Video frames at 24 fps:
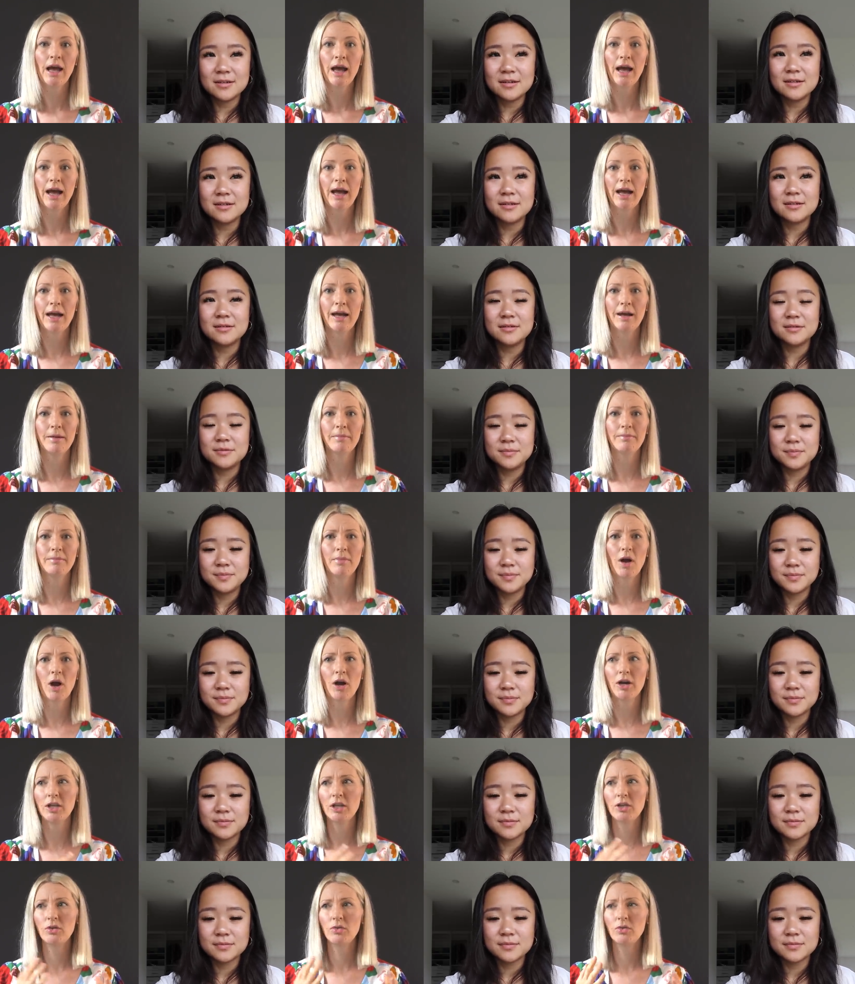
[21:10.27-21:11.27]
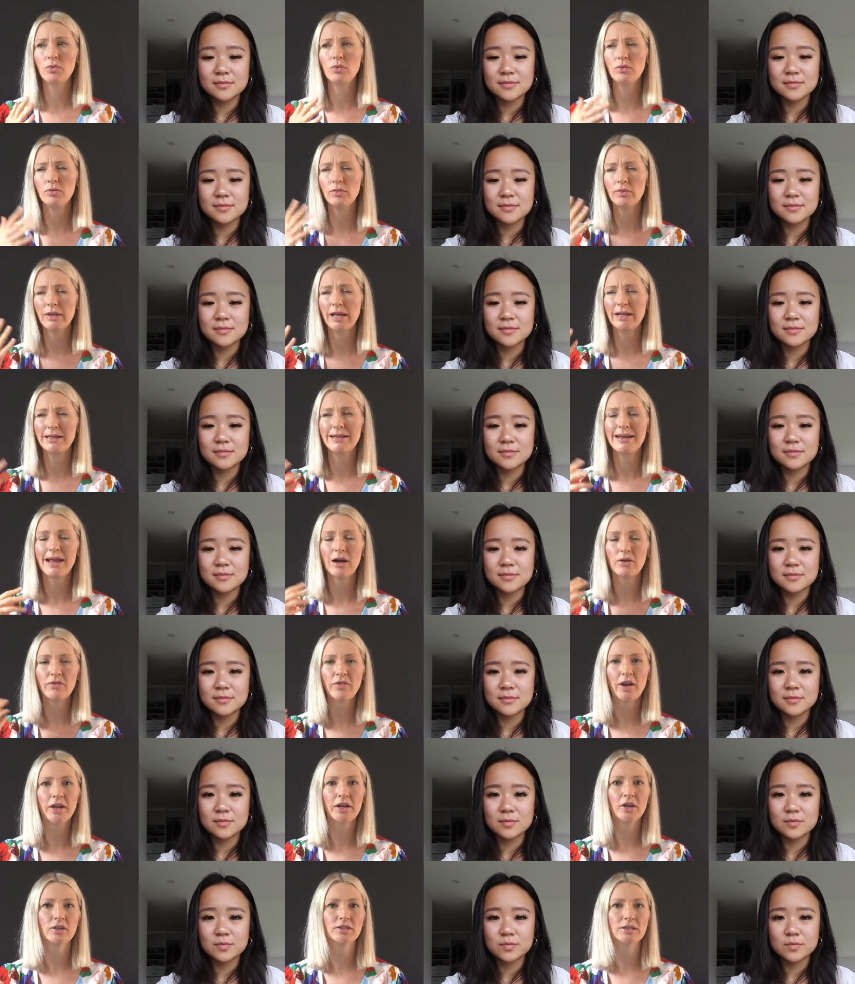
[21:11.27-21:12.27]
Speaker 1: Um, are you like now
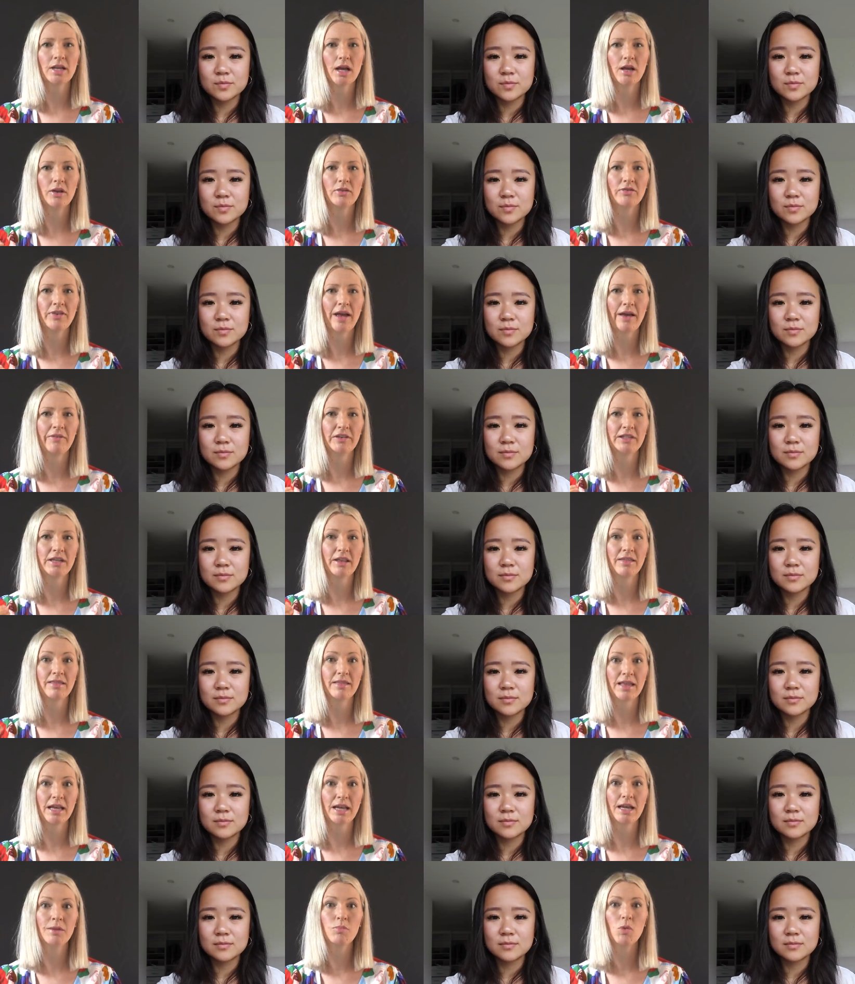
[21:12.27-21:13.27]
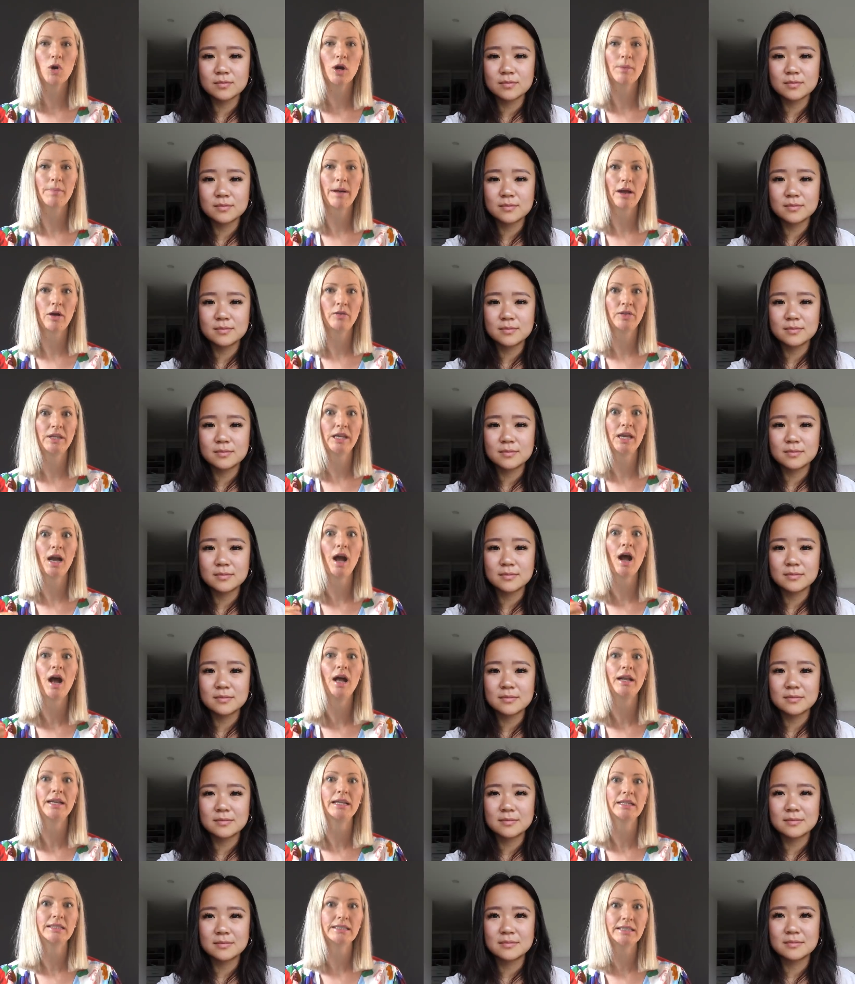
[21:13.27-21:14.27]
finding yourself having to think more about the
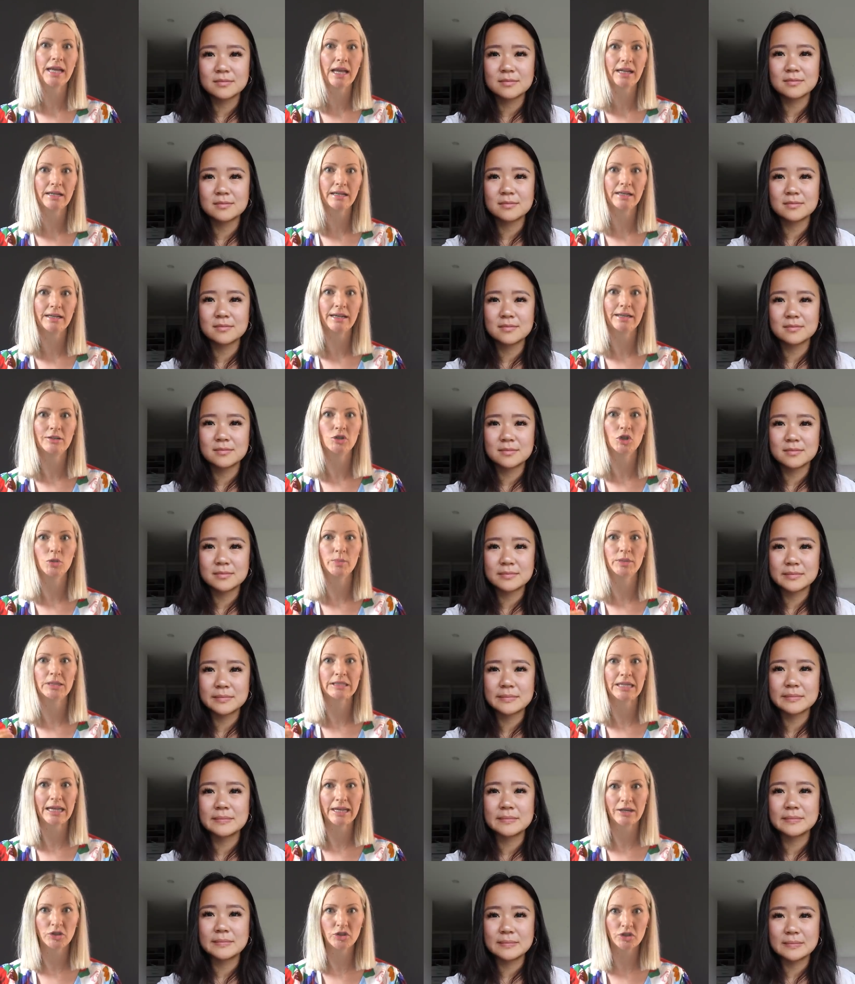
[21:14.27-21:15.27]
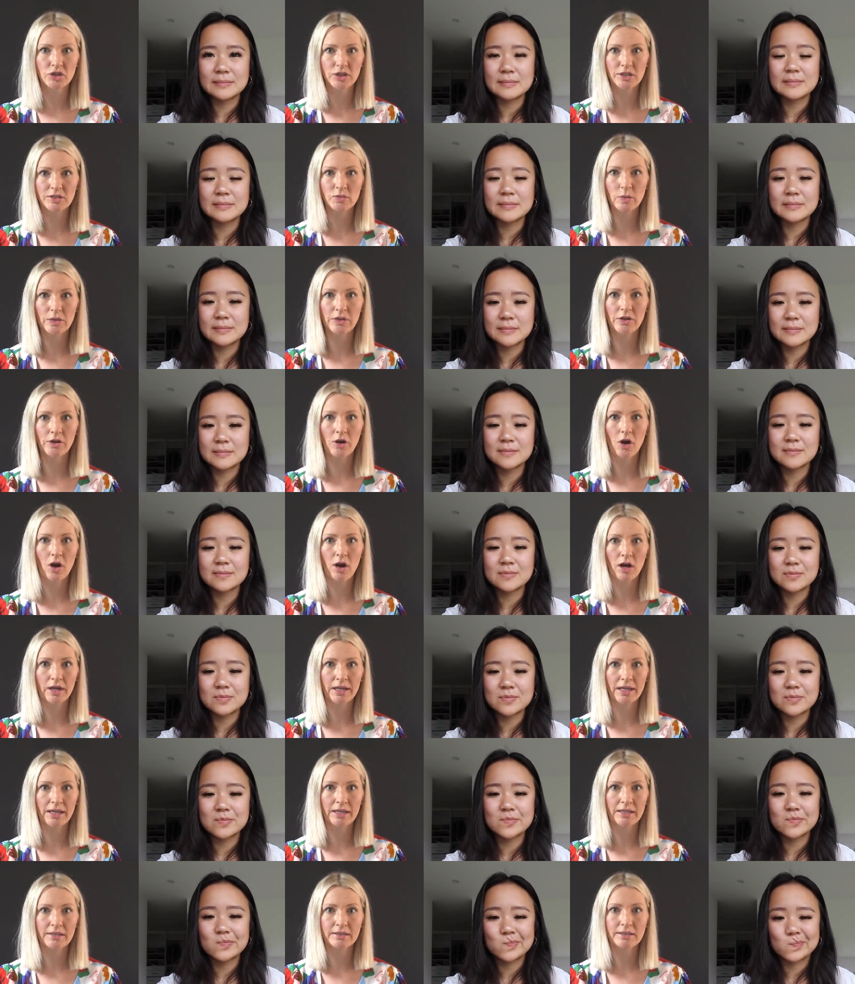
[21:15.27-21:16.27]
unintended interpretations with your
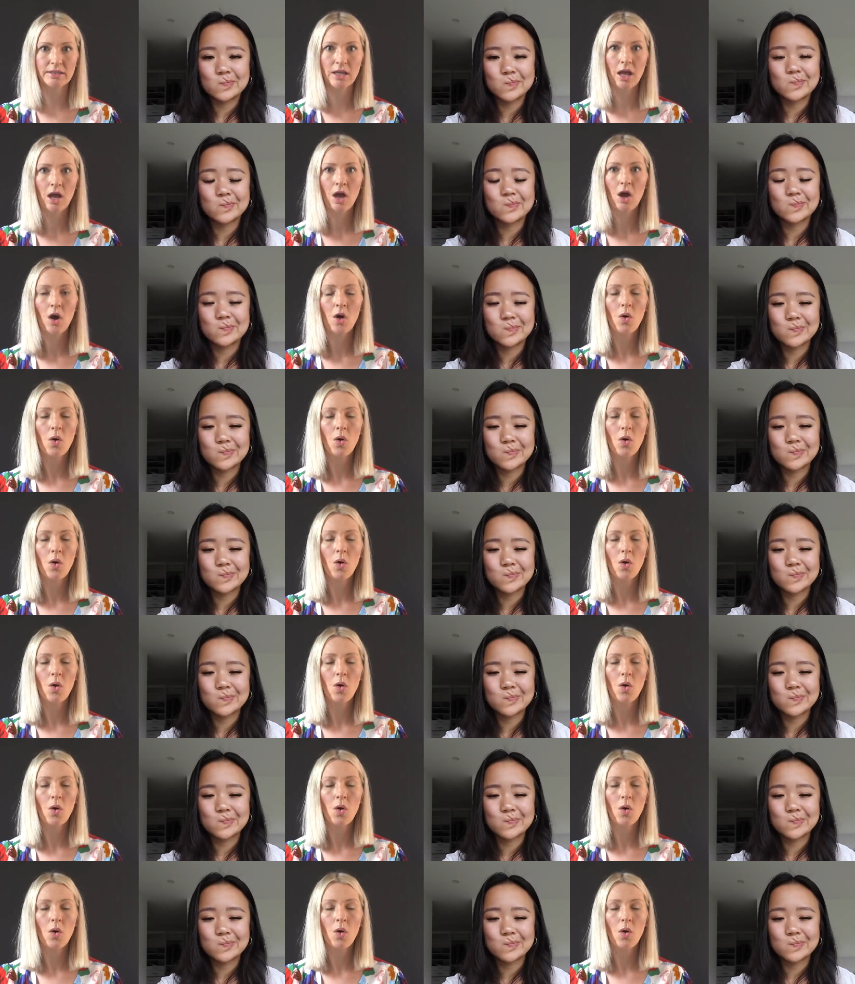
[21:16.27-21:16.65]
audience?